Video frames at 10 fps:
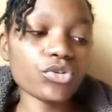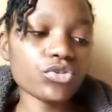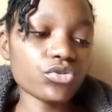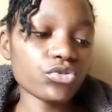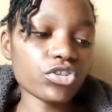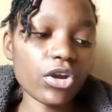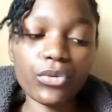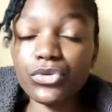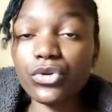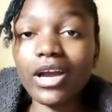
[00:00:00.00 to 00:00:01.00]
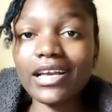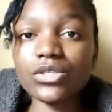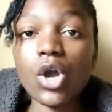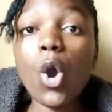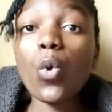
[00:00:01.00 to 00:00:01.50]
going to share with you
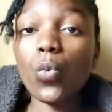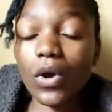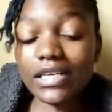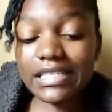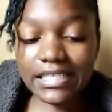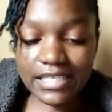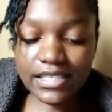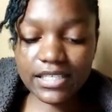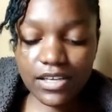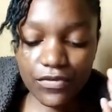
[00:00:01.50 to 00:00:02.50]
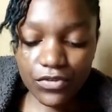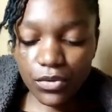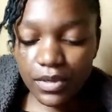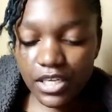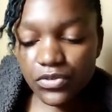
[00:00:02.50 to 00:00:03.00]
guys what it is a
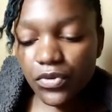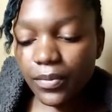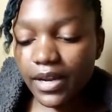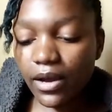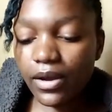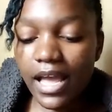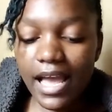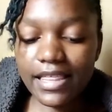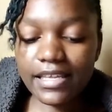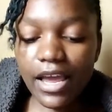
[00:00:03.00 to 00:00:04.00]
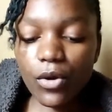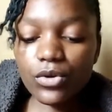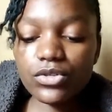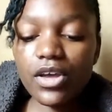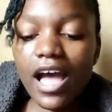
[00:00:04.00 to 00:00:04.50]
few minutes from now. And then I
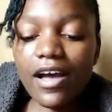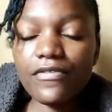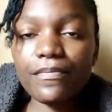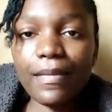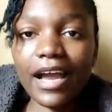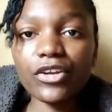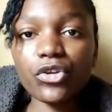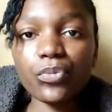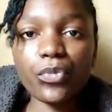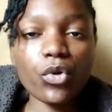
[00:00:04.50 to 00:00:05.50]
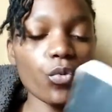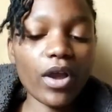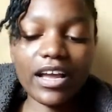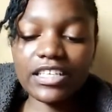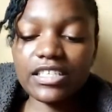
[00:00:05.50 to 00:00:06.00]
also have my notebook
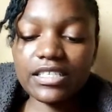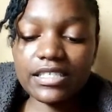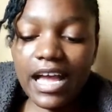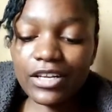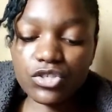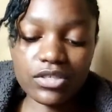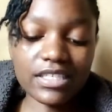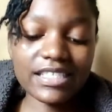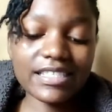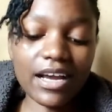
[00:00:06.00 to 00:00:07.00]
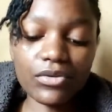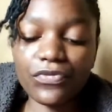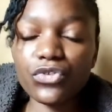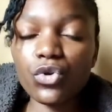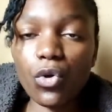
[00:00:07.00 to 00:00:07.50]
where I just had to list down
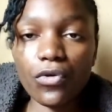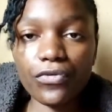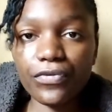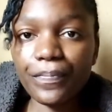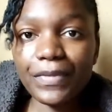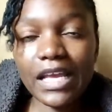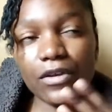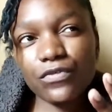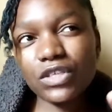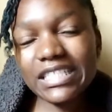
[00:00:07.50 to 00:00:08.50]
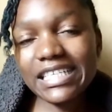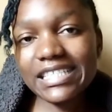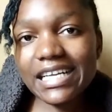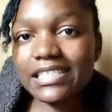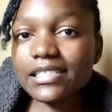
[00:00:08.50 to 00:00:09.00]
a few of food
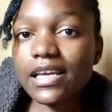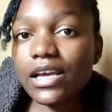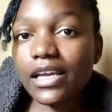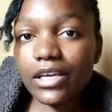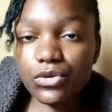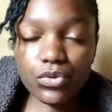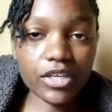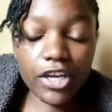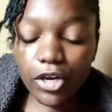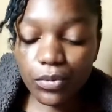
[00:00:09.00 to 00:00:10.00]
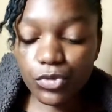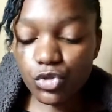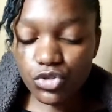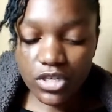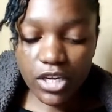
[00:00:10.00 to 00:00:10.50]
lists that can really help
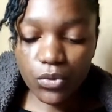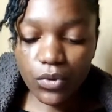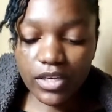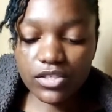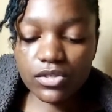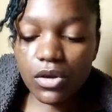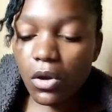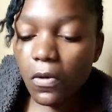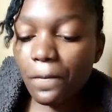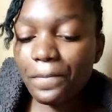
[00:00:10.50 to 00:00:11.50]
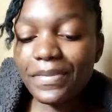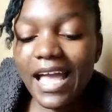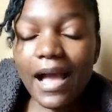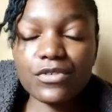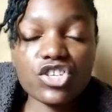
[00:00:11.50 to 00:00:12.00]
you to gain weight. So
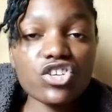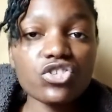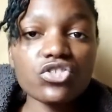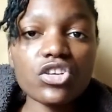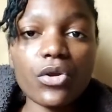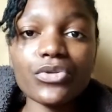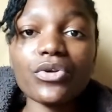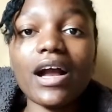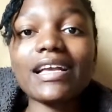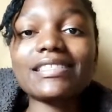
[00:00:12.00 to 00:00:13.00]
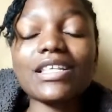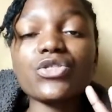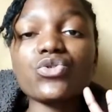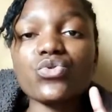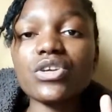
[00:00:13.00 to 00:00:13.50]
I'm just going to share with you guys the
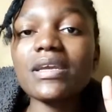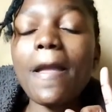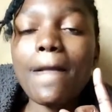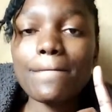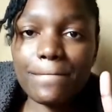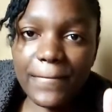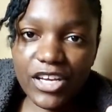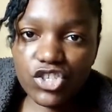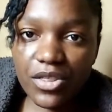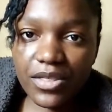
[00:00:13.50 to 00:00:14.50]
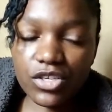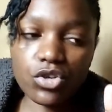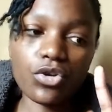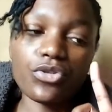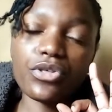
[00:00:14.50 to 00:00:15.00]
three major
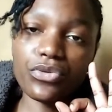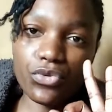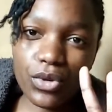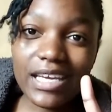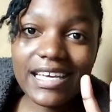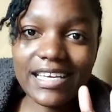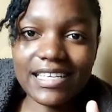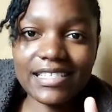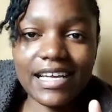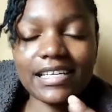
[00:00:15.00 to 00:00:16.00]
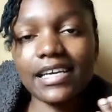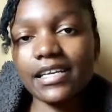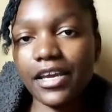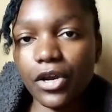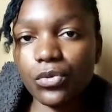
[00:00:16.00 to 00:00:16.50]
things or the three keys that
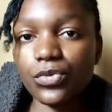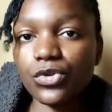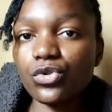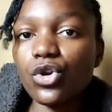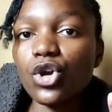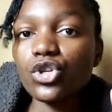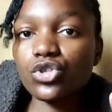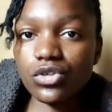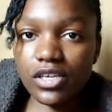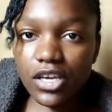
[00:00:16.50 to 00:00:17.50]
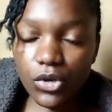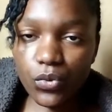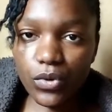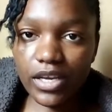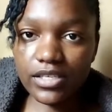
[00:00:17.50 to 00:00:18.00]
can help you to
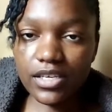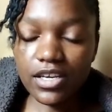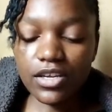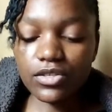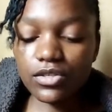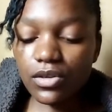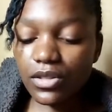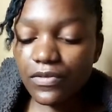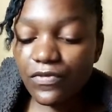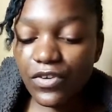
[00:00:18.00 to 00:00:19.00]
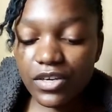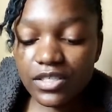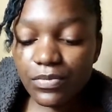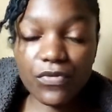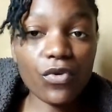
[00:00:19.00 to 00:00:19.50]
gain weight. So the
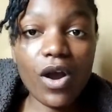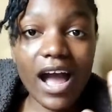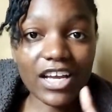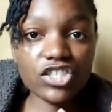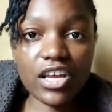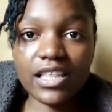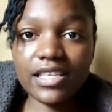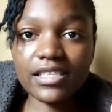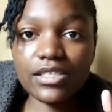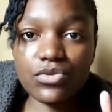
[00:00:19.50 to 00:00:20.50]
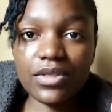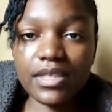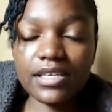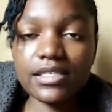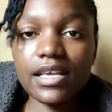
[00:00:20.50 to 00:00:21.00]
first, before I share these three
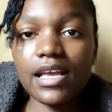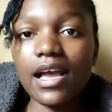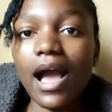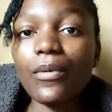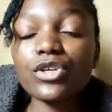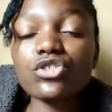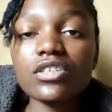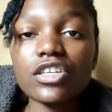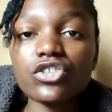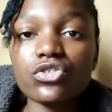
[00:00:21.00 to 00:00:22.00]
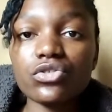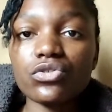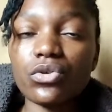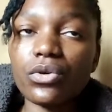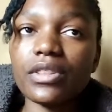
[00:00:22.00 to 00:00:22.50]
things, I want to let
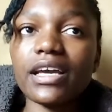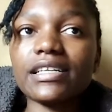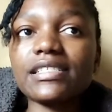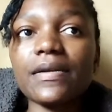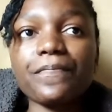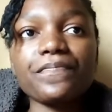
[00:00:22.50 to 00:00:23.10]
you know that